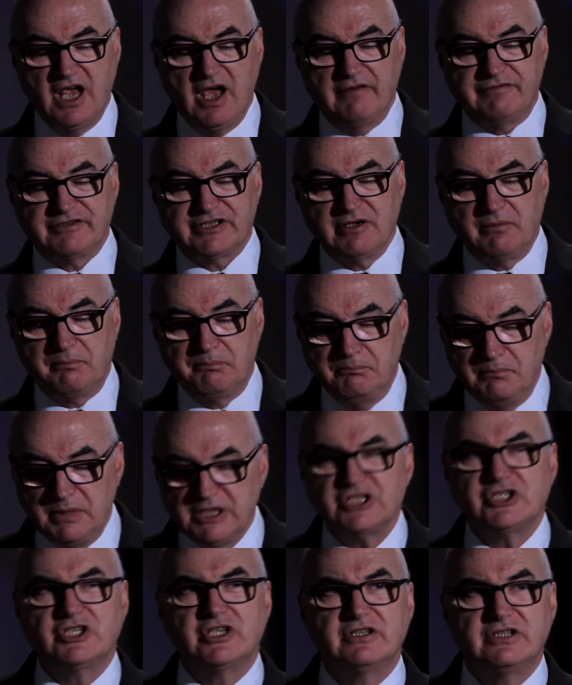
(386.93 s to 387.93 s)
of
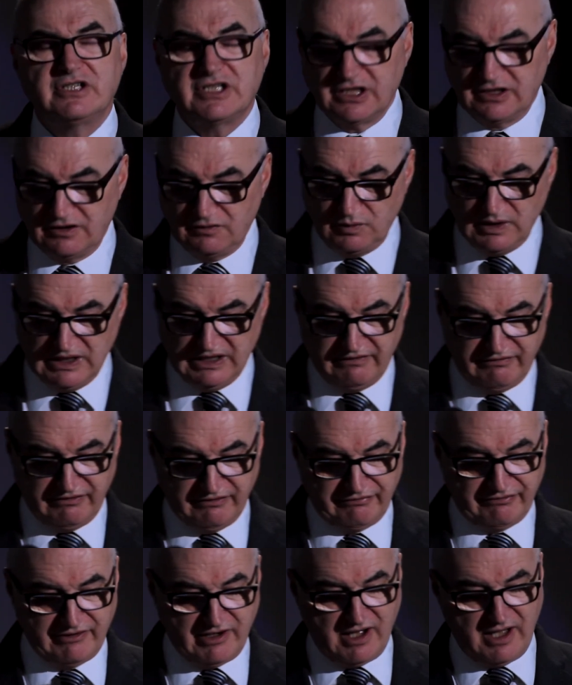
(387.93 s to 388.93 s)
submission to the will of the
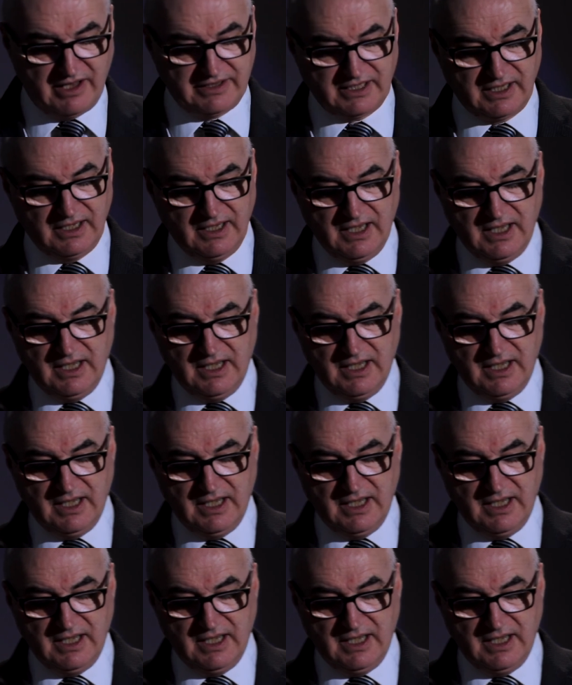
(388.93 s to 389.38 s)
Father.